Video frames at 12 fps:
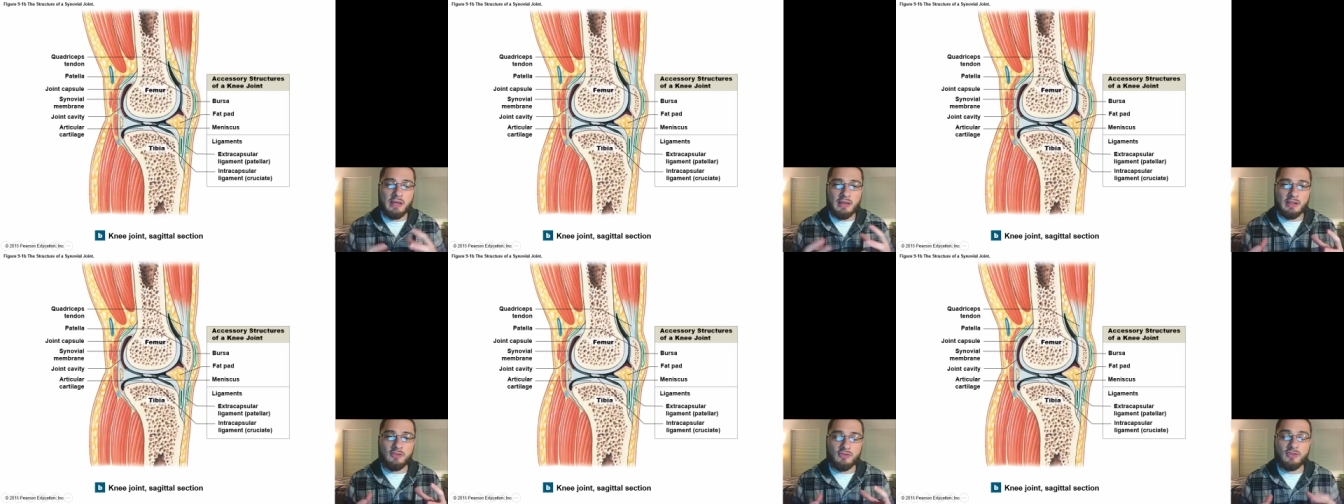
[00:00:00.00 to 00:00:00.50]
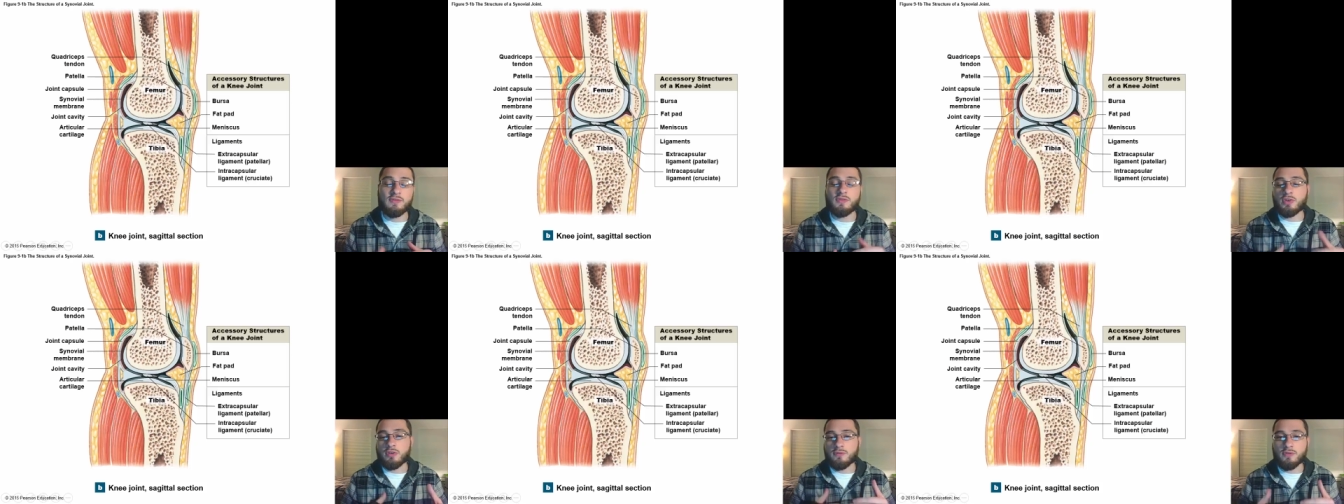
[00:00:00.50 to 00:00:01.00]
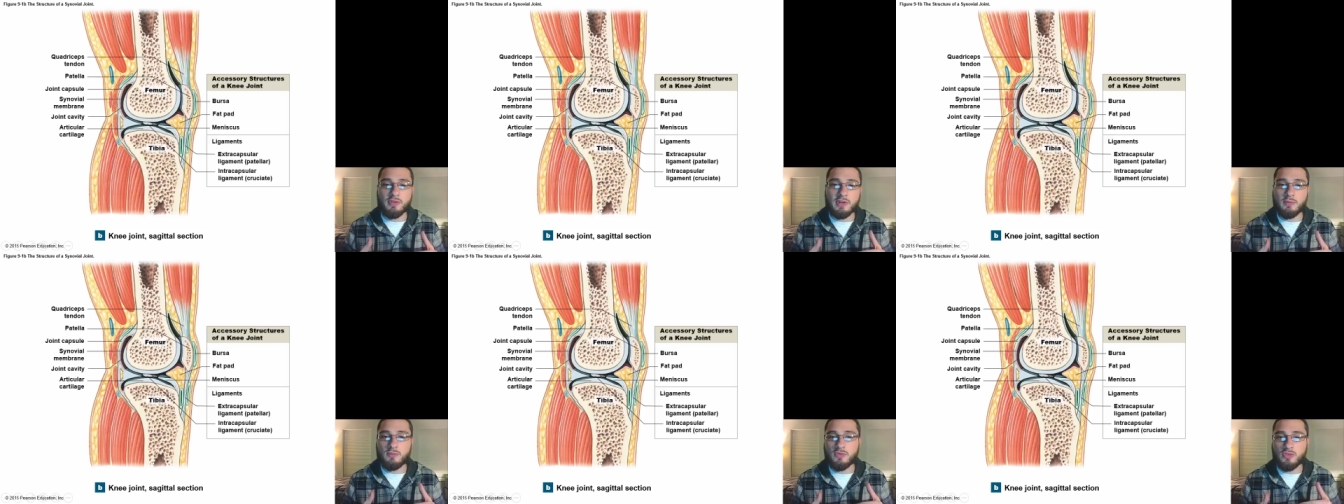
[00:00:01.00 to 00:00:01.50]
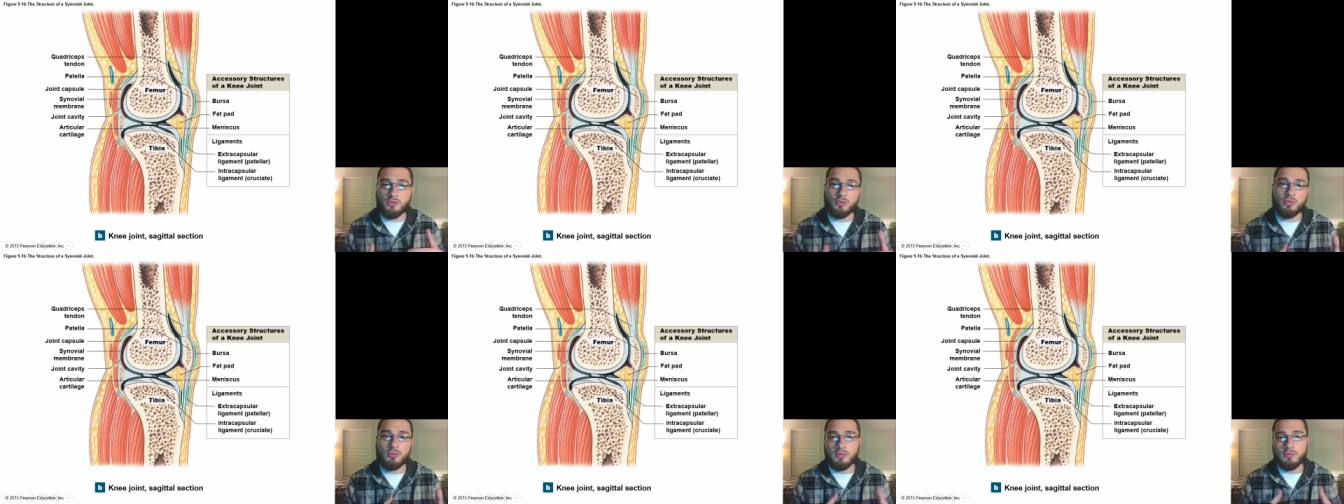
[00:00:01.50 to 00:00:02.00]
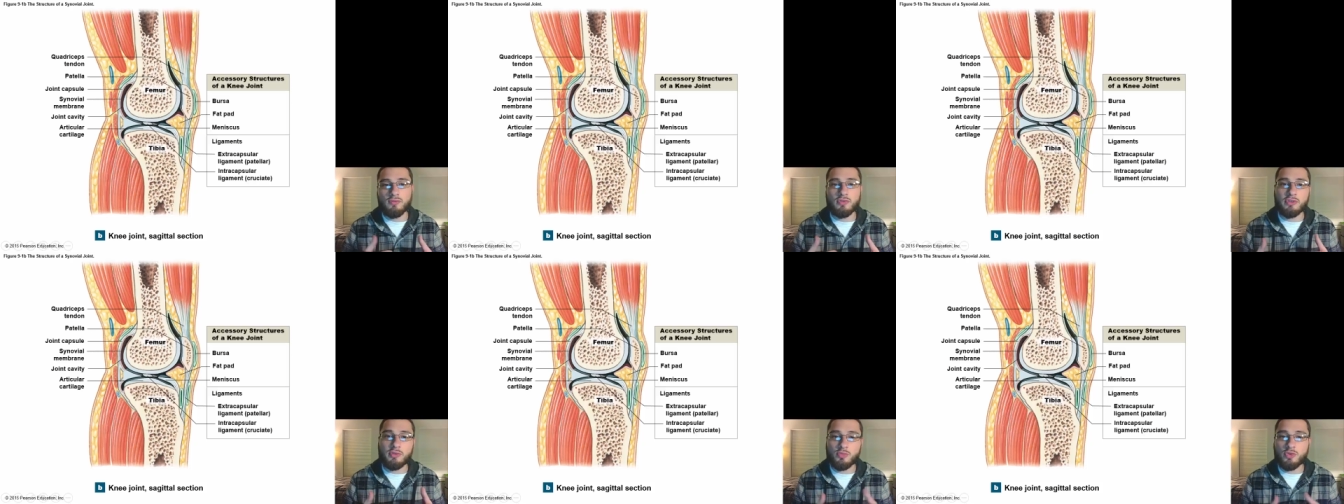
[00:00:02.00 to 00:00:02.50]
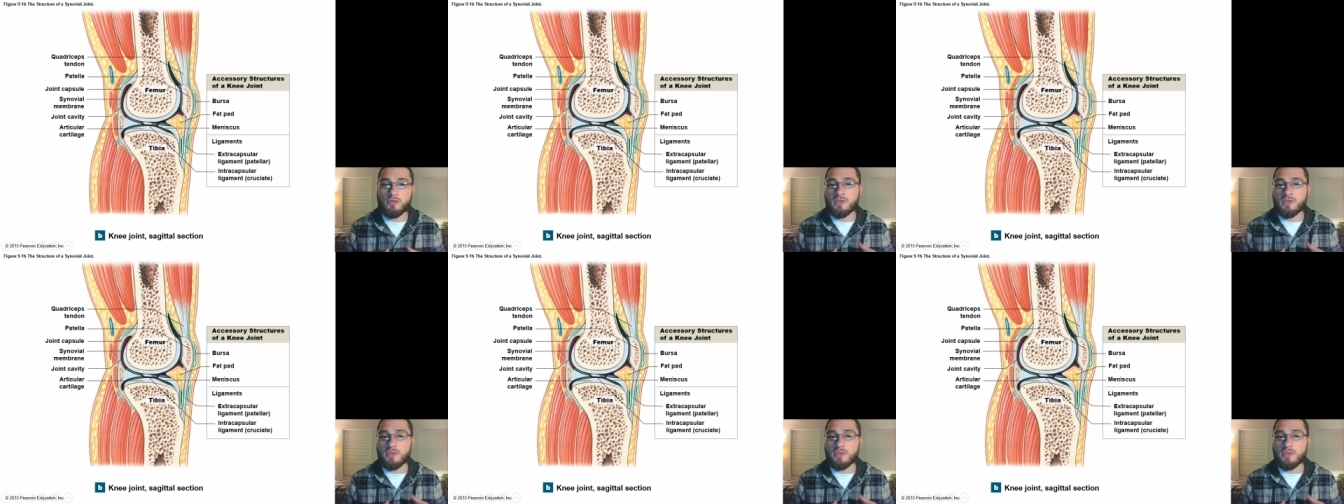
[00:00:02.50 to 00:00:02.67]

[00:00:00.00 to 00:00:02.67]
It's difficult for them to really move.